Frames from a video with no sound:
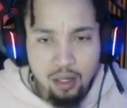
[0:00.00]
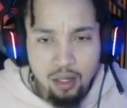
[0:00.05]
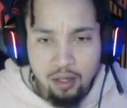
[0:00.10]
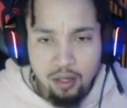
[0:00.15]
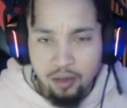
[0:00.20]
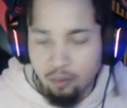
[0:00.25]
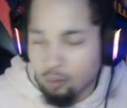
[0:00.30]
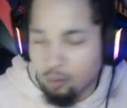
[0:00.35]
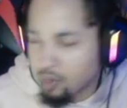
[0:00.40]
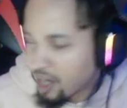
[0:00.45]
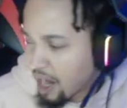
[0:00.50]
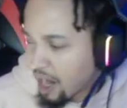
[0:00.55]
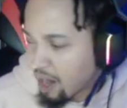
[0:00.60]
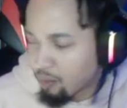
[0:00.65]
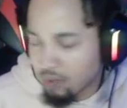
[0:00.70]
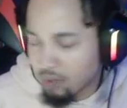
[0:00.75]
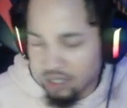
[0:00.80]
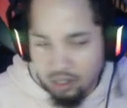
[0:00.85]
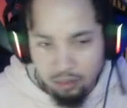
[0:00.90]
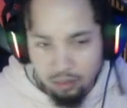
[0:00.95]
that
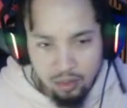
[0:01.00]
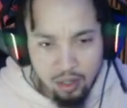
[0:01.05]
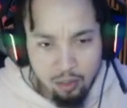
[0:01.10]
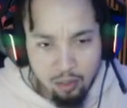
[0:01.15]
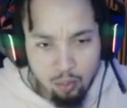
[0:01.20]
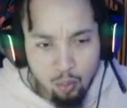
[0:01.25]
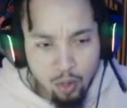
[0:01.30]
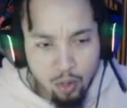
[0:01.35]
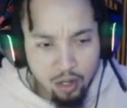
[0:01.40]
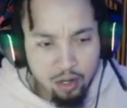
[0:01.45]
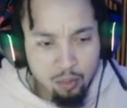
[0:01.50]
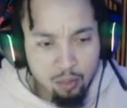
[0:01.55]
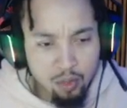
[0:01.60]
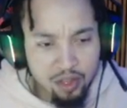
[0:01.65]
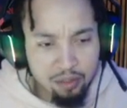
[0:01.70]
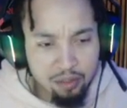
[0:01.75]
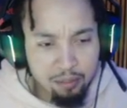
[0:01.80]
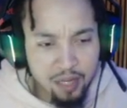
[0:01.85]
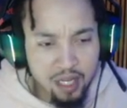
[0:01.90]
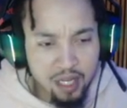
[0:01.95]
was working
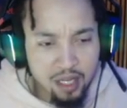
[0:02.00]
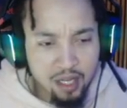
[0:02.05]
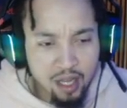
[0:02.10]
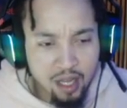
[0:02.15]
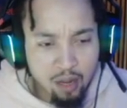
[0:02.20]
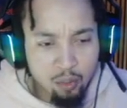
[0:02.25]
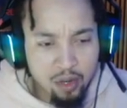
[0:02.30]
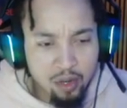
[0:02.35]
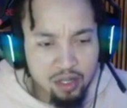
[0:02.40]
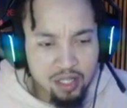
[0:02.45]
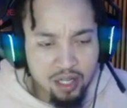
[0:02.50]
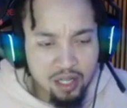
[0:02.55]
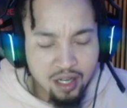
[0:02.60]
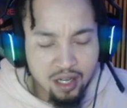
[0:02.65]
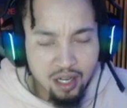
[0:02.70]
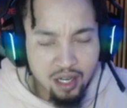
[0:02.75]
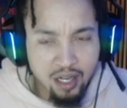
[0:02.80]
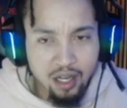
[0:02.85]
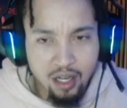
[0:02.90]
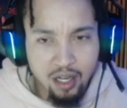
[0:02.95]
with me and we was
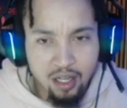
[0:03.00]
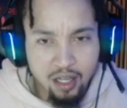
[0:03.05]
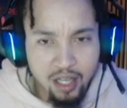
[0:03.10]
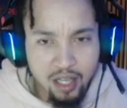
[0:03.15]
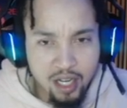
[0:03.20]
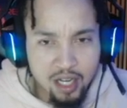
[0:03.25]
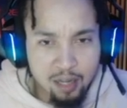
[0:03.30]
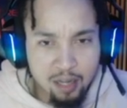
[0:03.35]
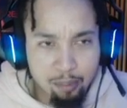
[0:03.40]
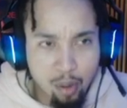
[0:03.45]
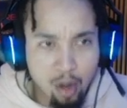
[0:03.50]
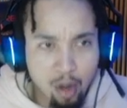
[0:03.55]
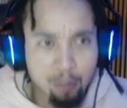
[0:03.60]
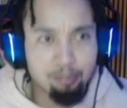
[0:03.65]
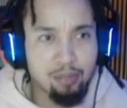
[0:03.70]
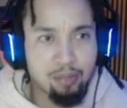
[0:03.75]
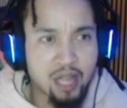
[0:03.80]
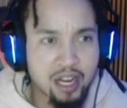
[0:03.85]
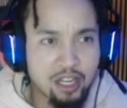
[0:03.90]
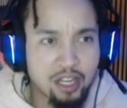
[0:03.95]
getting a
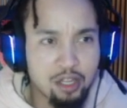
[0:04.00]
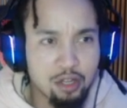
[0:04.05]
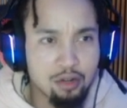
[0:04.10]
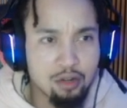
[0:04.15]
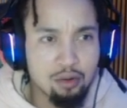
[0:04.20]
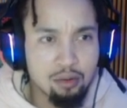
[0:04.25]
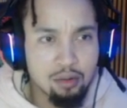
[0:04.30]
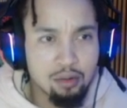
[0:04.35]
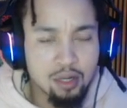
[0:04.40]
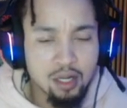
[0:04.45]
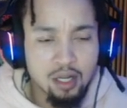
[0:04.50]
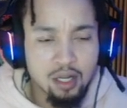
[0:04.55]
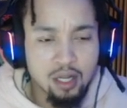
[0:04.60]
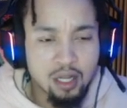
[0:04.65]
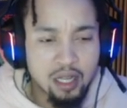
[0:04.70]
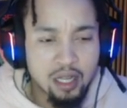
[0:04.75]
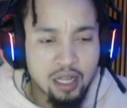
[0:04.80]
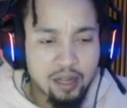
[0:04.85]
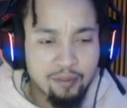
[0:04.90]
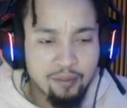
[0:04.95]
perp like you.
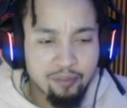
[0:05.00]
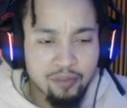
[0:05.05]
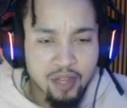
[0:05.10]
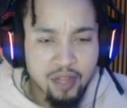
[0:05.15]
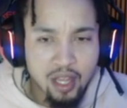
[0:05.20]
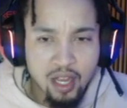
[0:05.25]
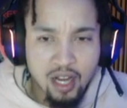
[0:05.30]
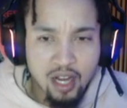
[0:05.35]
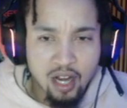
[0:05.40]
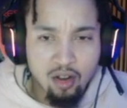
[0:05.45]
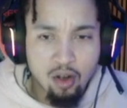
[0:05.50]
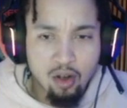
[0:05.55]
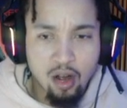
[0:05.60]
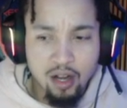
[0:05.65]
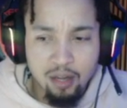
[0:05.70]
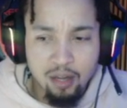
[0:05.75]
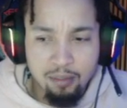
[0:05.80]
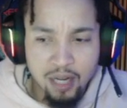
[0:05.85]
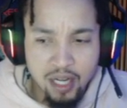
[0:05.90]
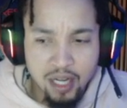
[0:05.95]
And I called
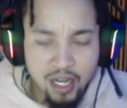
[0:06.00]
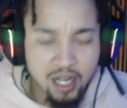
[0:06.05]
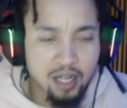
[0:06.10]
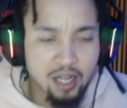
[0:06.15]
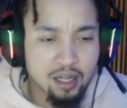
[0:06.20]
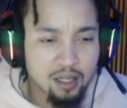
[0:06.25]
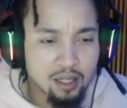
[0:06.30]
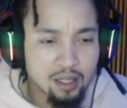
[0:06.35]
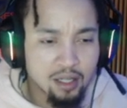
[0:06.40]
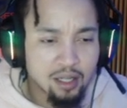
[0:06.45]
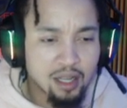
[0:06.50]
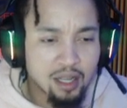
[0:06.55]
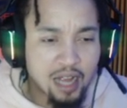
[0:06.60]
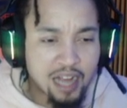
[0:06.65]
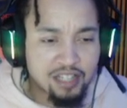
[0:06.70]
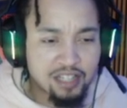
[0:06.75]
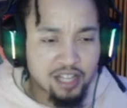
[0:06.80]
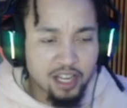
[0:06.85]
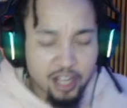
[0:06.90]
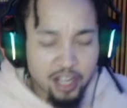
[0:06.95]
him a nigga. I
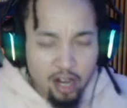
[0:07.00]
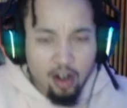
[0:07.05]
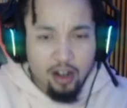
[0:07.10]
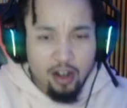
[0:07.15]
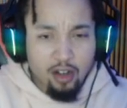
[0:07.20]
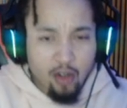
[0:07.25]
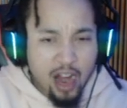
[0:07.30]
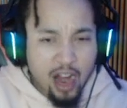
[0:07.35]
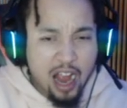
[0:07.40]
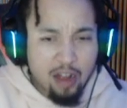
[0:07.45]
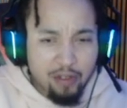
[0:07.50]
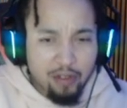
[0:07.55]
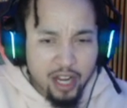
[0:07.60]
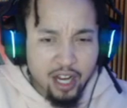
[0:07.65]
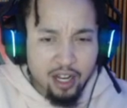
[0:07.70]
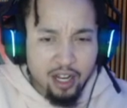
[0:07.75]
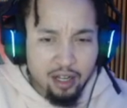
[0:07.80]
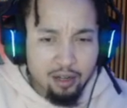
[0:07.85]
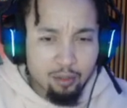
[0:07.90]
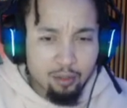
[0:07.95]
said, get on the ground,
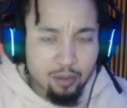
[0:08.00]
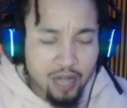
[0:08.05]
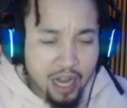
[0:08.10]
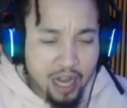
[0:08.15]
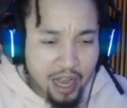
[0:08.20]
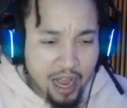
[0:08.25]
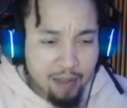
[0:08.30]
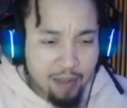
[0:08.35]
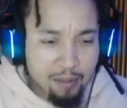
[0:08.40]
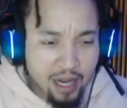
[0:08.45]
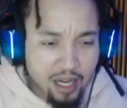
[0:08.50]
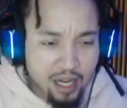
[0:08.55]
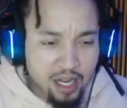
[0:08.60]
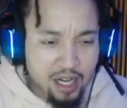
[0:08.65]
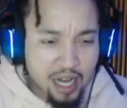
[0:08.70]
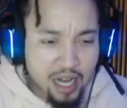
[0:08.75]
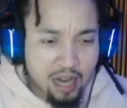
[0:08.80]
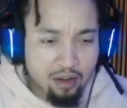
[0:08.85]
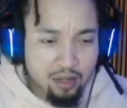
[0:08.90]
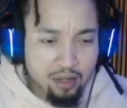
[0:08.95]
nigga, when I had my gun
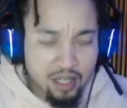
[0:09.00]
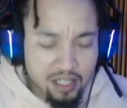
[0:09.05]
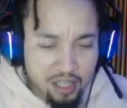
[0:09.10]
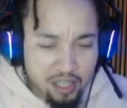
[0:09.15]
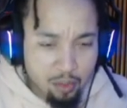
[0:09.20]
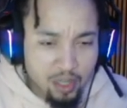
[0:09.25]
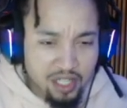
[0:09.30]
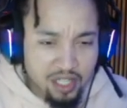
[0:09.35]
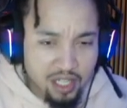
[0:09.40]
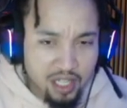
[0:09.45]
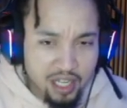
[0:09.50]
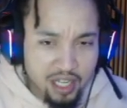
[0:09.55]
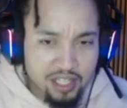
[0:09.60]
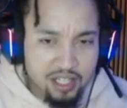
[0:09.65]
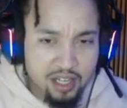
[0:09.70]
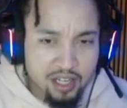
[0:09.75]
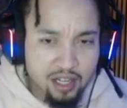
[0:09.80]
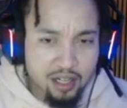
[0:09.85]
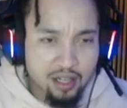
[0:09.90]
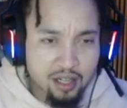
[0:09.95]
out because he wasn't
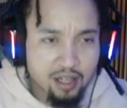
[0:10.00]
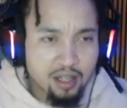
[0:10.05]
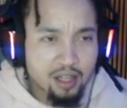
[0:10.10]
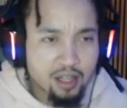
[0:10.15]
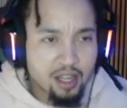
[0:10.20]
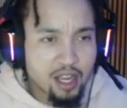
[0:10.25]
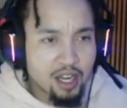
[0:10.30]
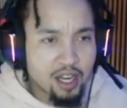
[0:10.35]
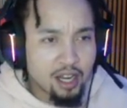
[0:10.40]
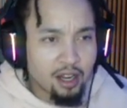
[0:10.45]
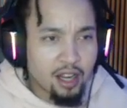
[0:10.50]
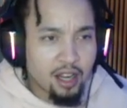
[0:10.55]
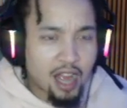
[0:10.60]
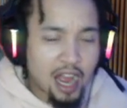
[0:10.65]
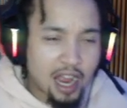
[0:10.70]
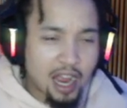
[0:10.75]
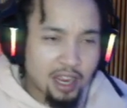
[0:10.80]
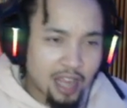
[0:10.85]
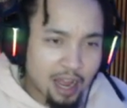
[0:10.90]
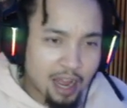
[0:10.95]
listening. And the
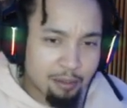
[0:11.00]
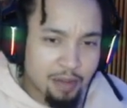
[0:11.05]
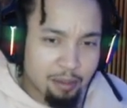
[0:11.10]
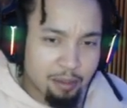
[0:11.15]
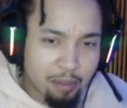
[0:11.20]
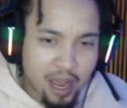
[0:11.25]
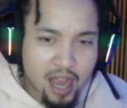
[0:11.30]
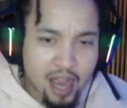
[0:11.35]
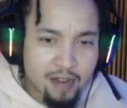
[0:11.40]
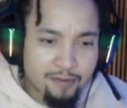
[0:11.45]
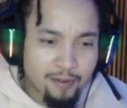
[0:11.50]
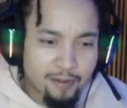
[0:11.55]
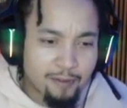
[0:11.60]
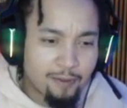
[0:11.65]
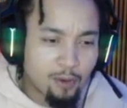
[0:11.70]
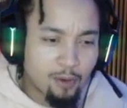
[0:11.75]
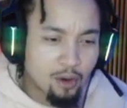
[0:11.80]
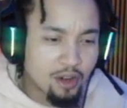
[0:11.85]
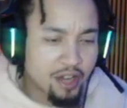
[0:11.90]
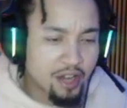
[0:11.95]
guy got me banned for
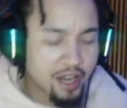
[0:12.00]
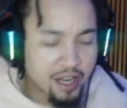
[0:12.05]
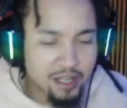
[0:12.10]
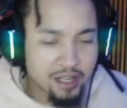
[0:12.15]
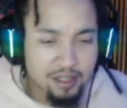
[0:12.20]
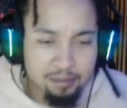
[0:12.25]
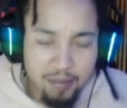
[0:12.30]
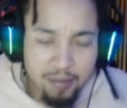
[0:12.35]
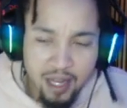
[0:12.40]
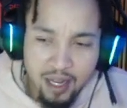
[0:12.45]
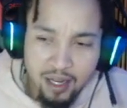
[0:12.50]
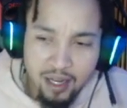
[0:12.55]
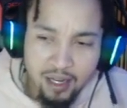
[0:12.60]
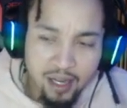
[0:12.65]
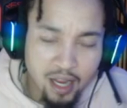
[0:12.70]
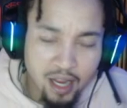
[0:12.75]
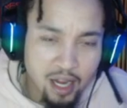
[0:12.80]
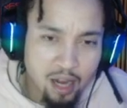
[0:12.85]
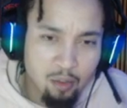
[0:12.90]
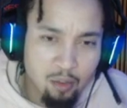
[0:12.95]
four days, man.
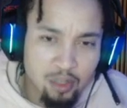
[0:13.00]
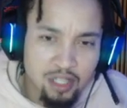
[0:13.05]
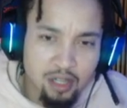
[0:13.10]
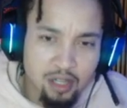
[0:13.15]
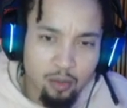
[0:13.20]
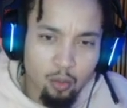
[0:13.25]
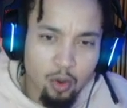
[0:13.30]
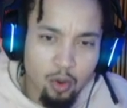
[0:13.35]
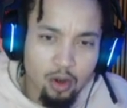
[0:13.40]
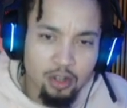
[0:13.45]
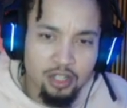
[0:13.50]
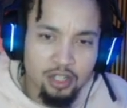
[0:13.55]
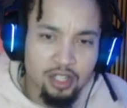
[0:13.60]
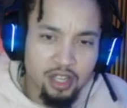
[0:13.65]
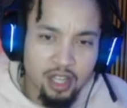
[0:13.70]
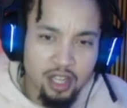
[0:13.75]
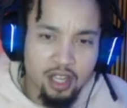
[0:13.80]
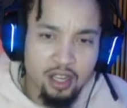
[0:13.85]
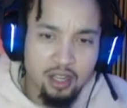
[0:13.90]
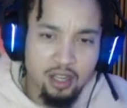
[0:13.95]
And it was the worst
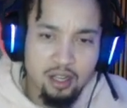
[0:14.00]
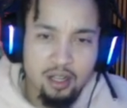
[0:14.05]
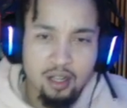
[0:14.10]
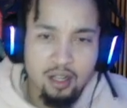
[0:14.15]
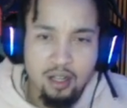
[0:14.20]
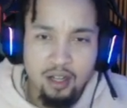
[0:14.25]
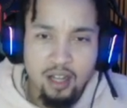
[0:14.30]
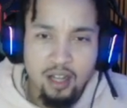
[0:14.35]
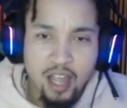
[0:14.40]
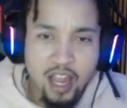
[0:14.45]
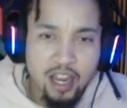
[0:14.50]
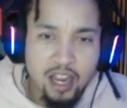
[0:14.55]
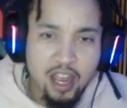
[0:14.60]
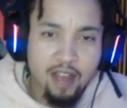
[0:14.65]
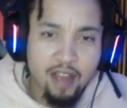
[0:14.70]
thing. And yeah,